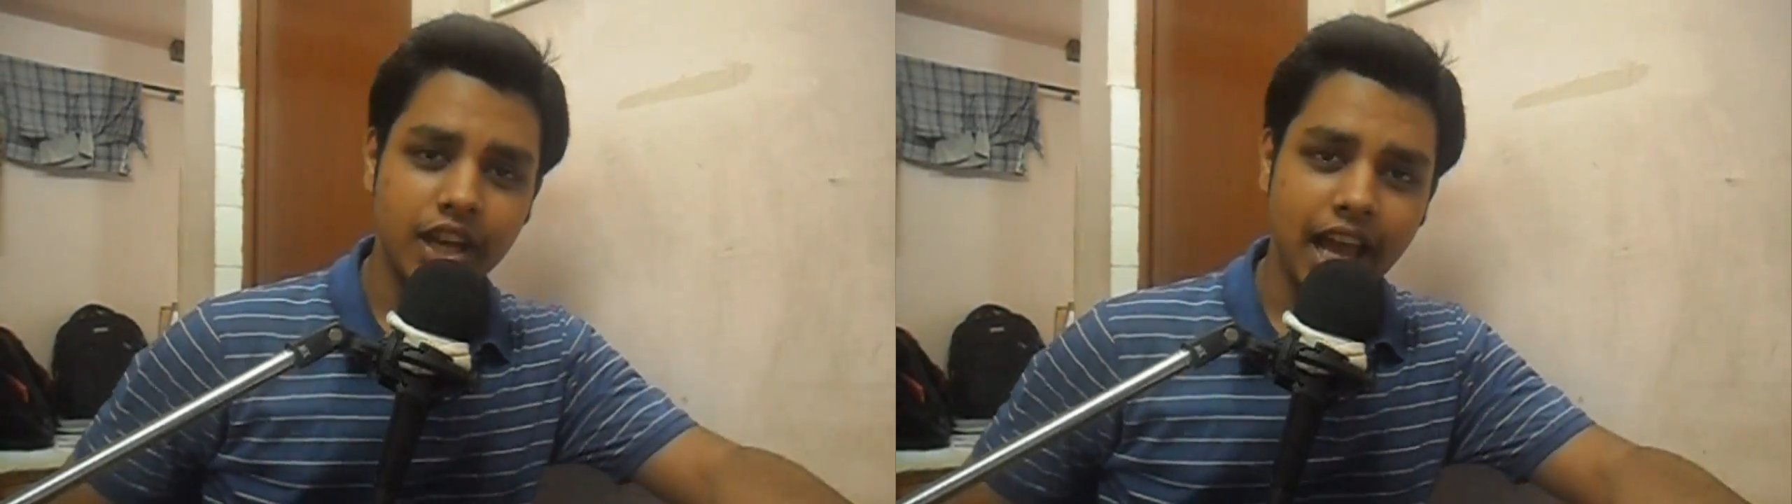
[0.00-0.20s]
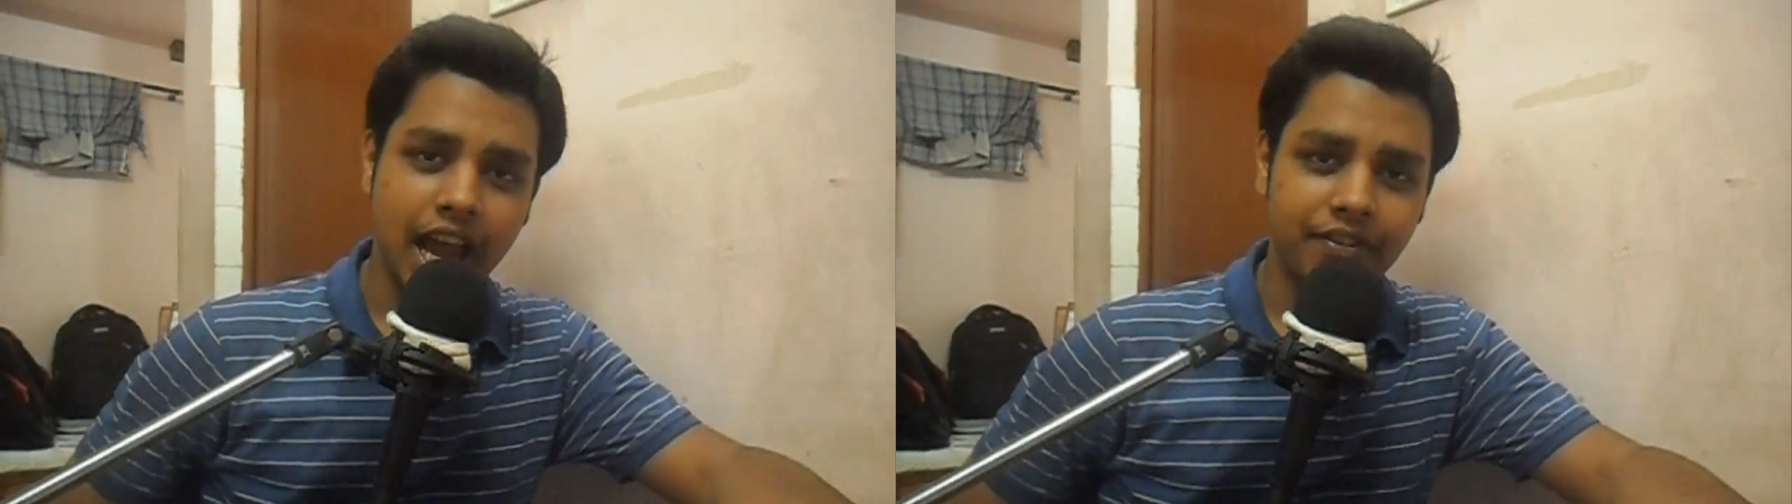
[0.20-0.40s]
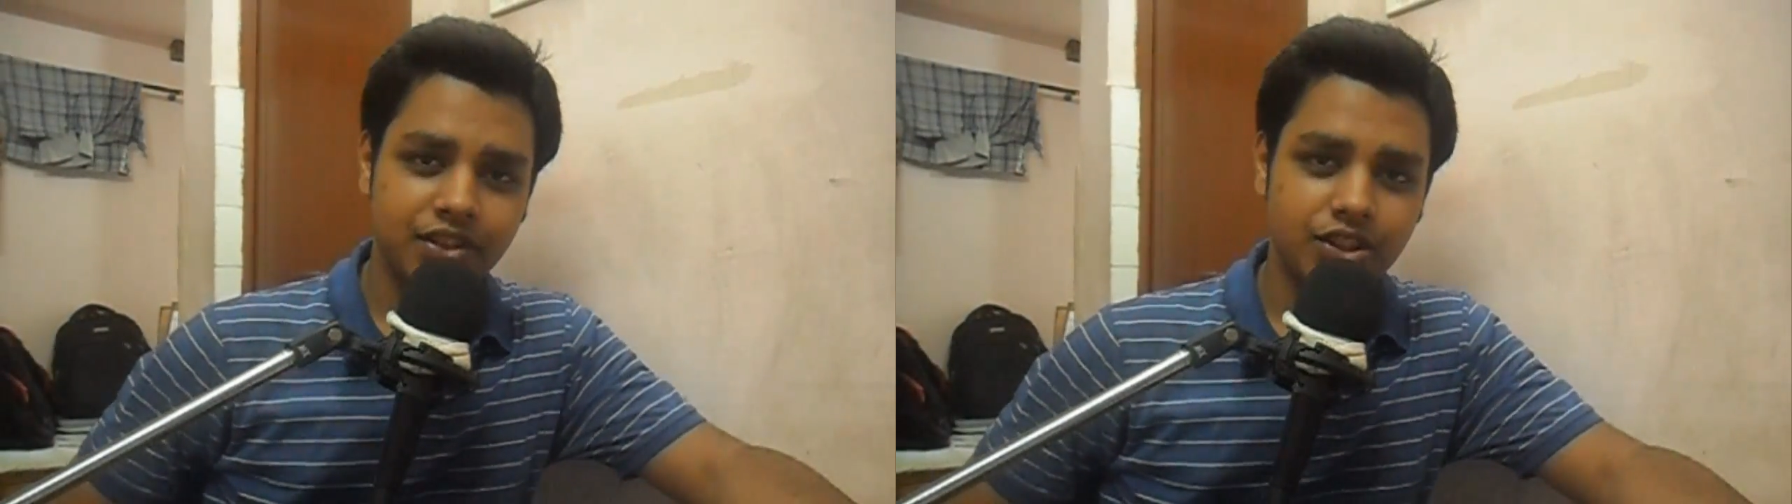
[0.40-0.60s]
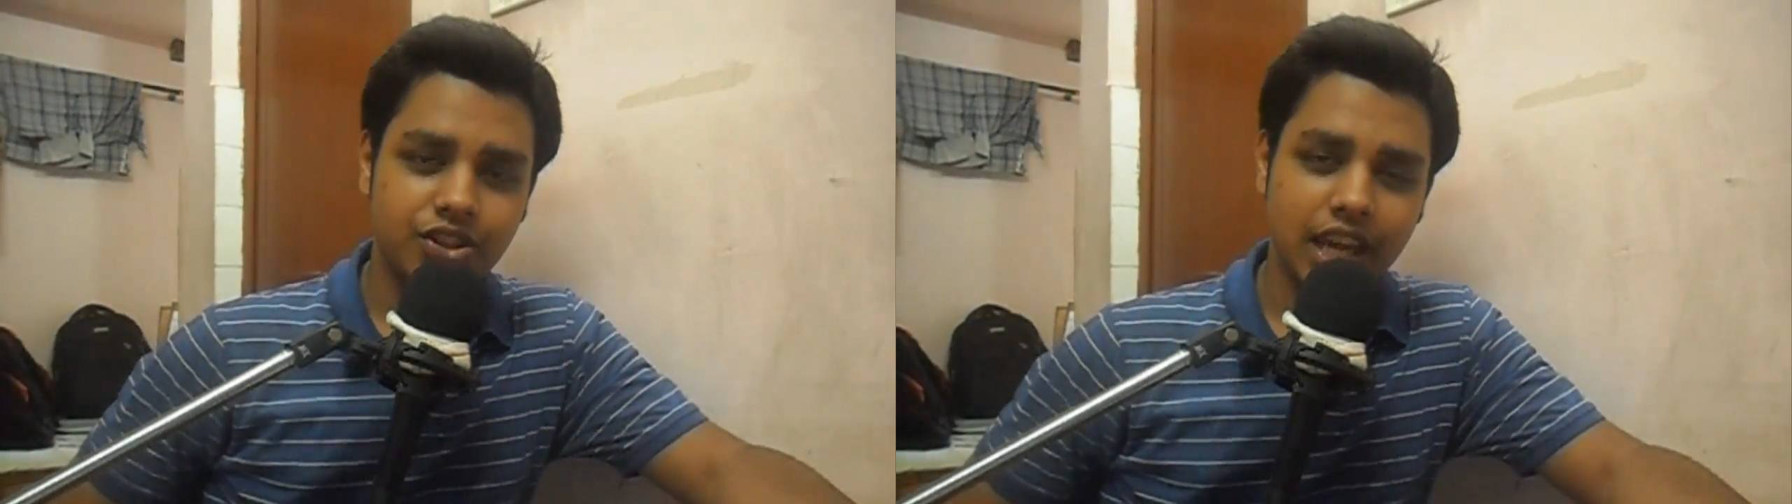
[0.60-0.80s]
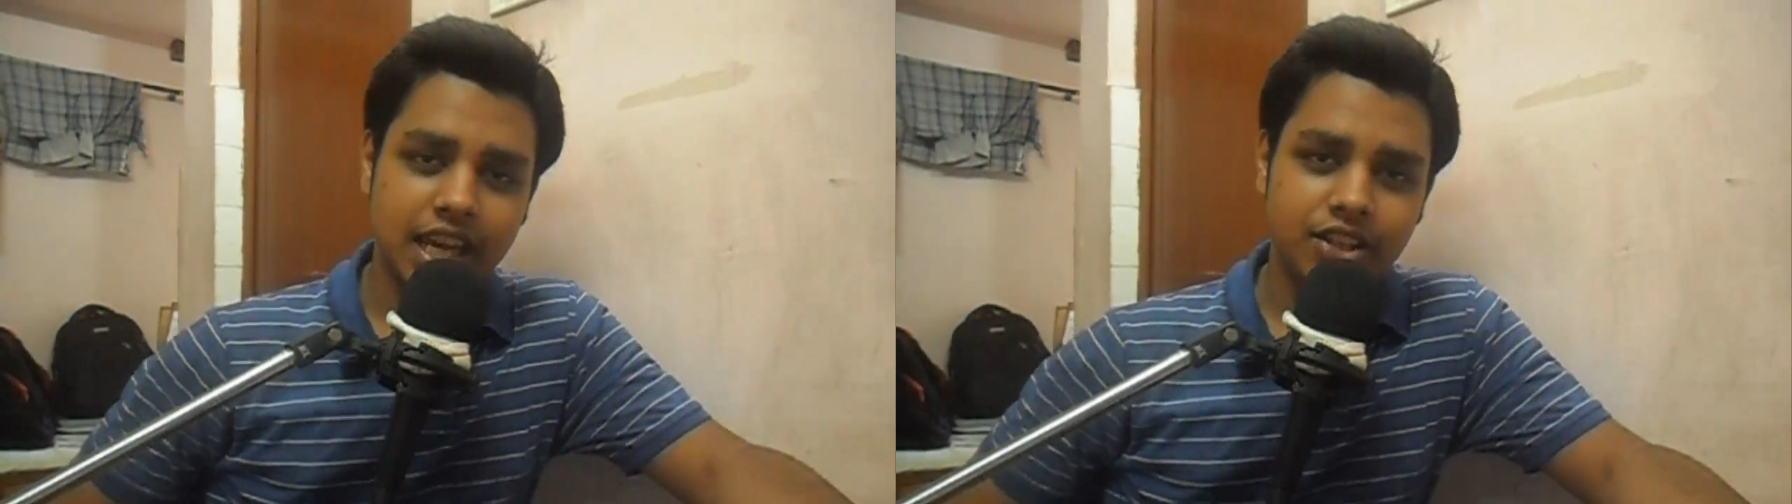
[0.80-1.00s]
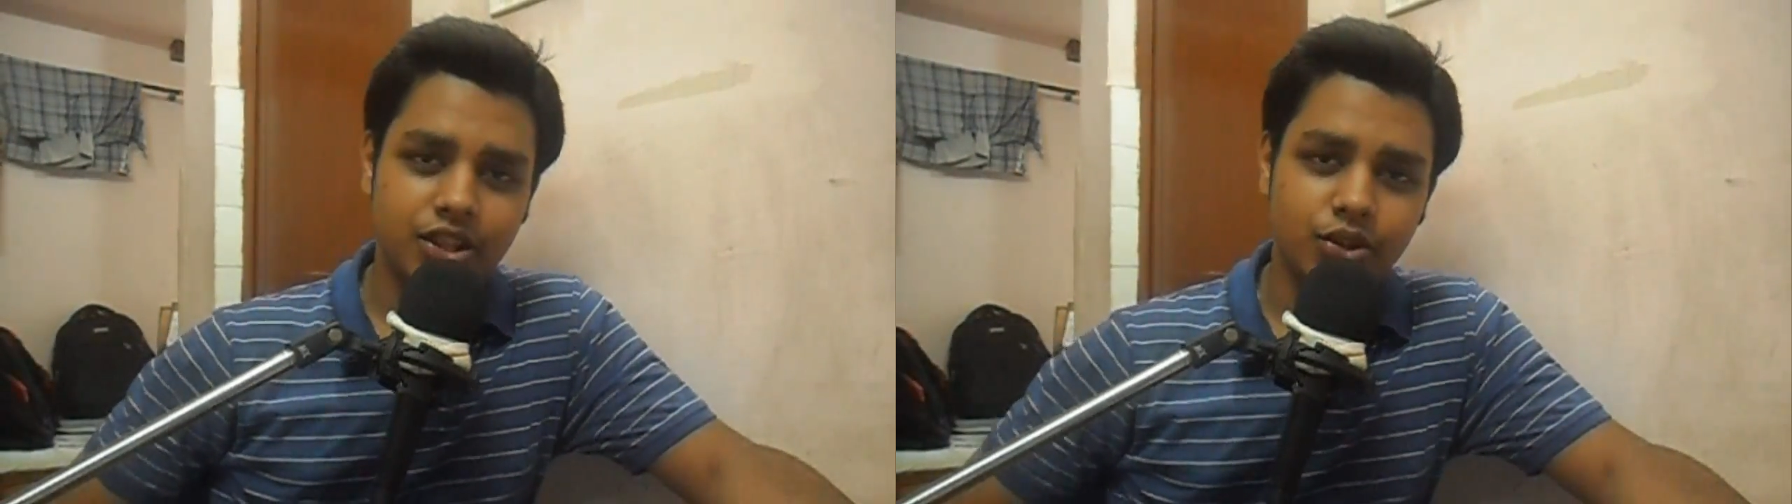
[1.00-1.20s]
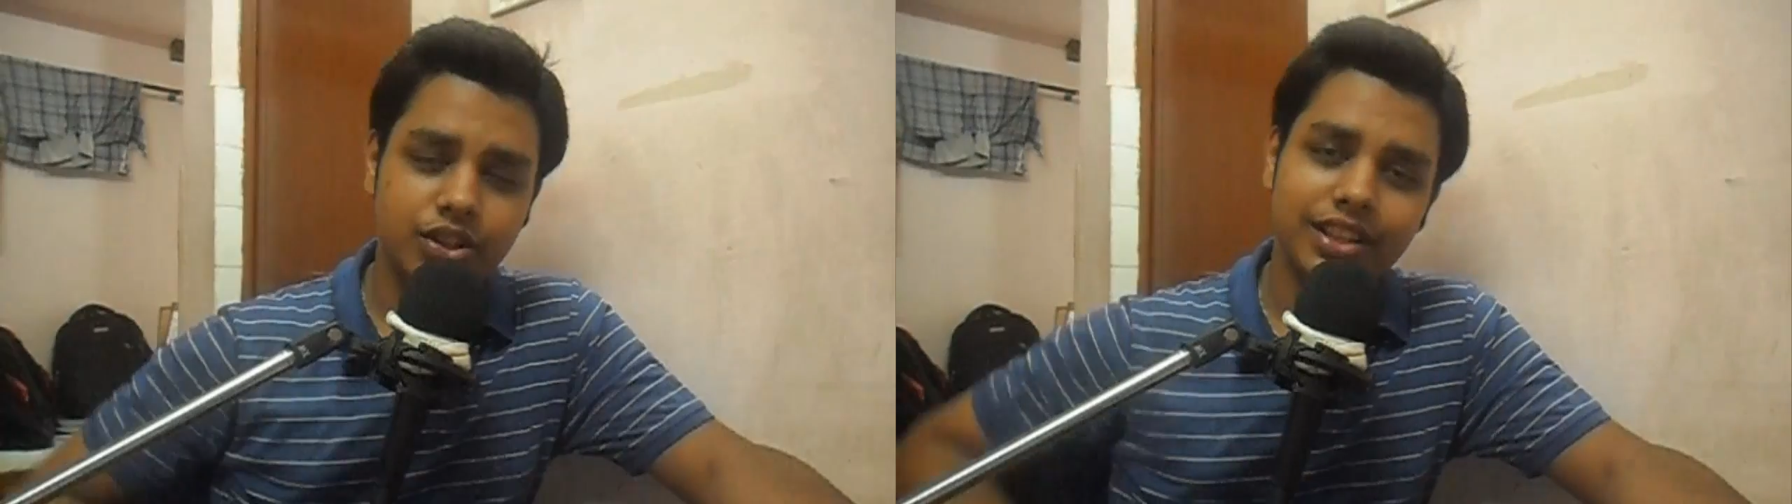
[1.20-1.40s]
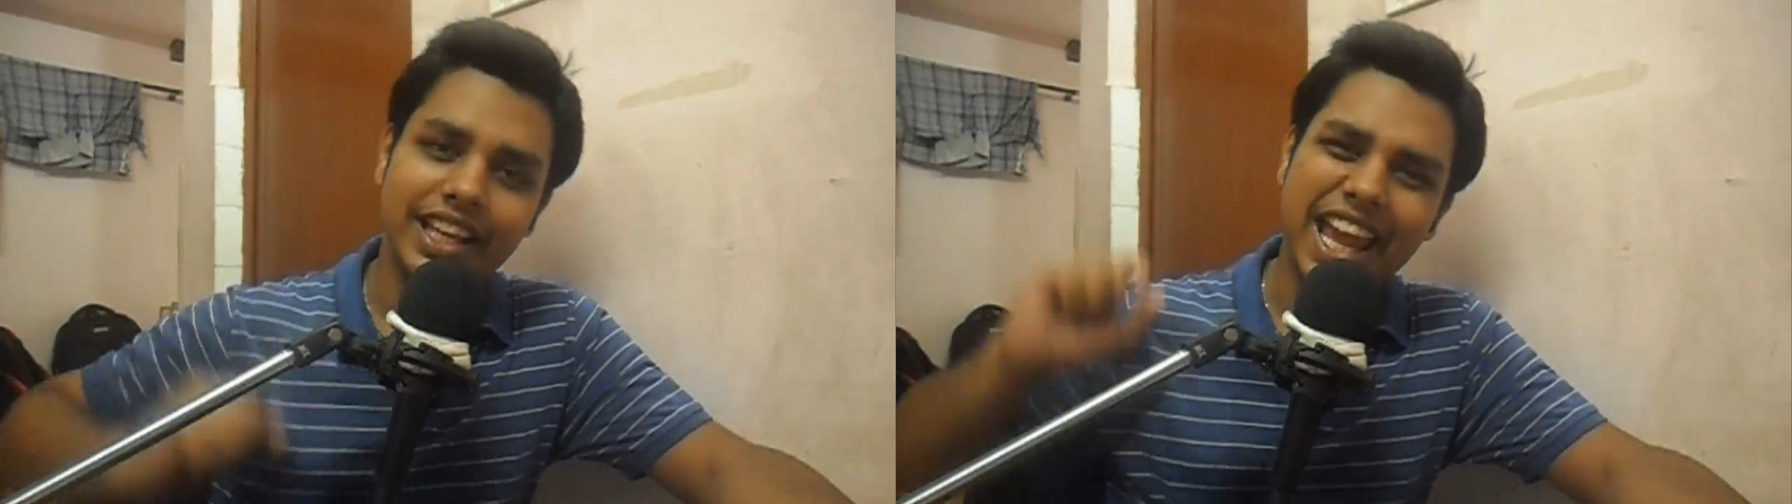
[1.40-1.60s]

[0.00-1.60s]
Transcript: have to stay tuned till the